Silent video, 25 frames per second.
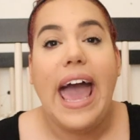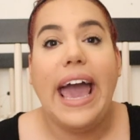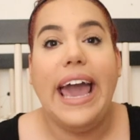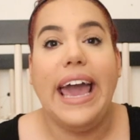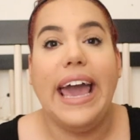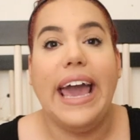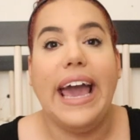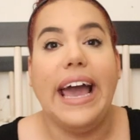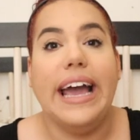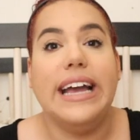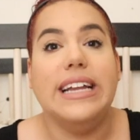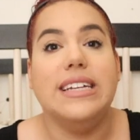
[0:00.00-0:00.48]

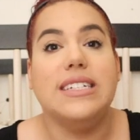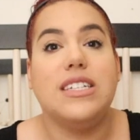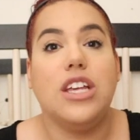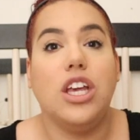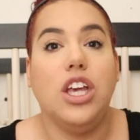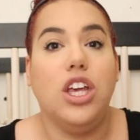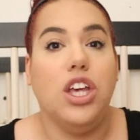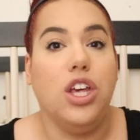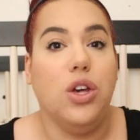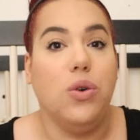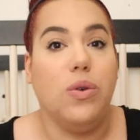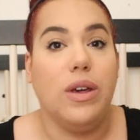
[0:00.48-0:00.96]
and
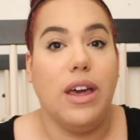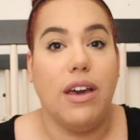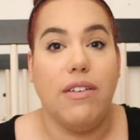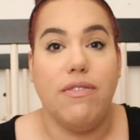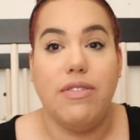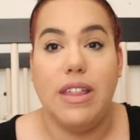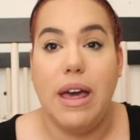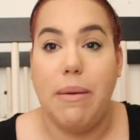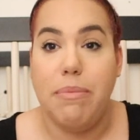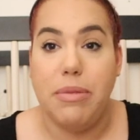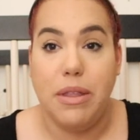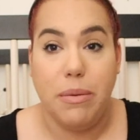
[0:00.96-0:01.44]
you
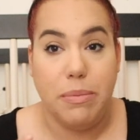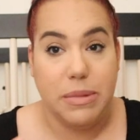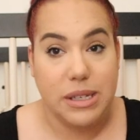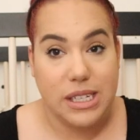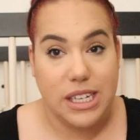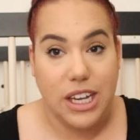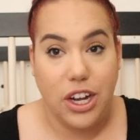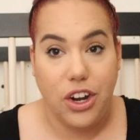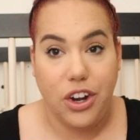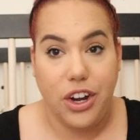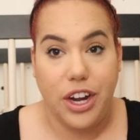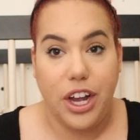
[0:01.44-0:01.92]
give them the
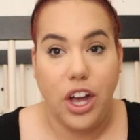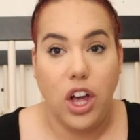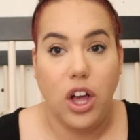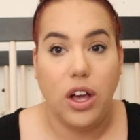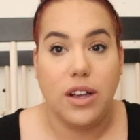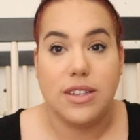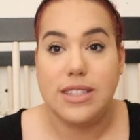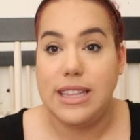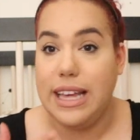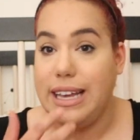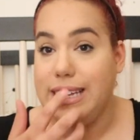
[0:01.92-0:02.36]
materials,